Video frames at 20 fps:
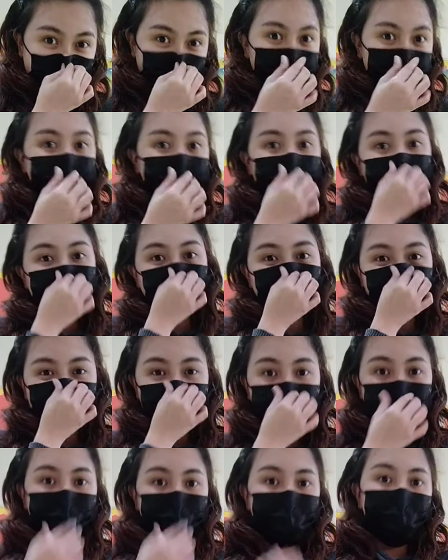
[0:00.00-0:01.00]
So
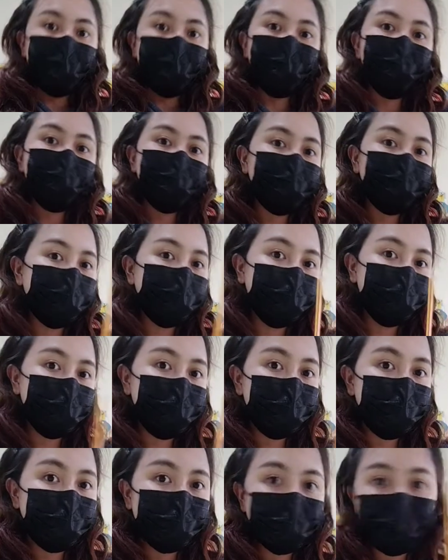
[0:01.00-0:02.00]
first you need to
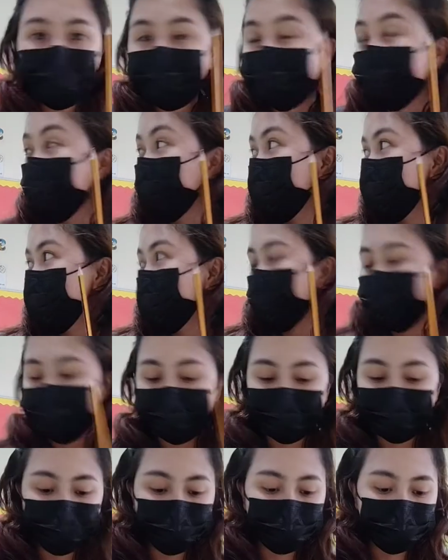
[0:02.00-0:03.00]
use this one.
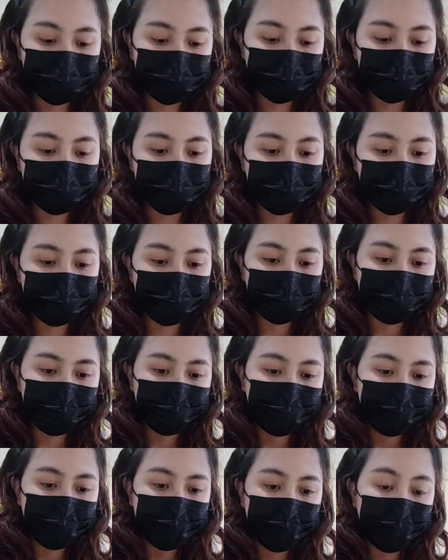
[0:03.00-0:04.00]

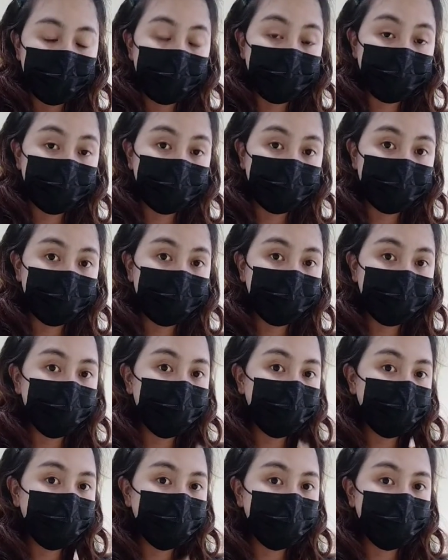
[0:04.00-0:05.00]
And
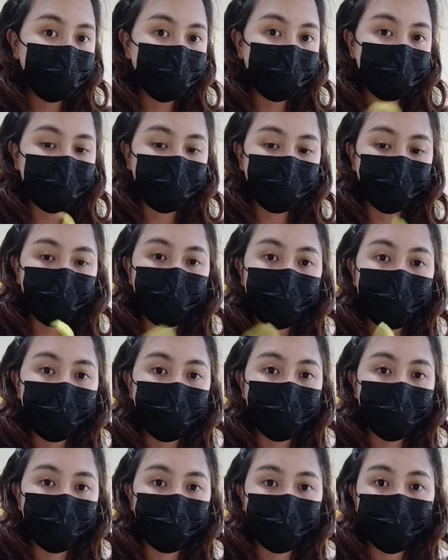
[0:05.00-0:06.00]
then get one
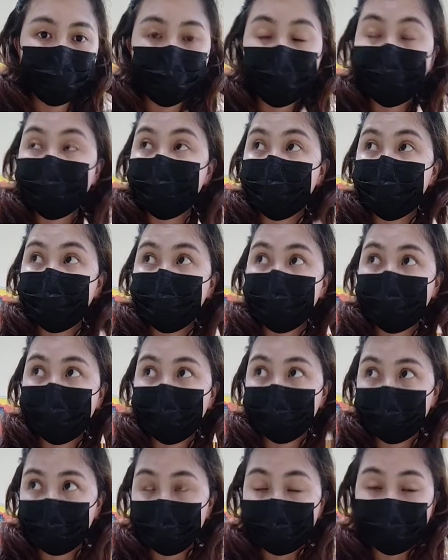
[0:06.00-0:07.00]
of this
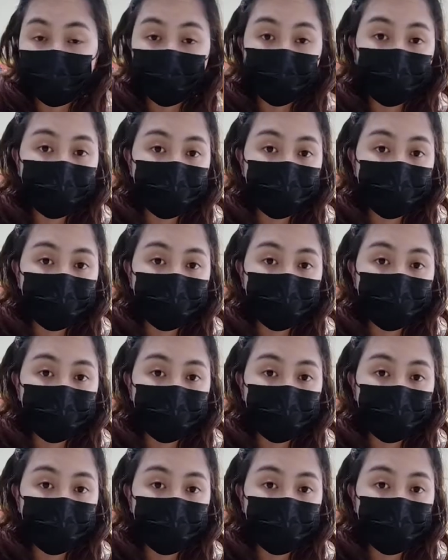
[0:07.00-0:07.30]
yellow.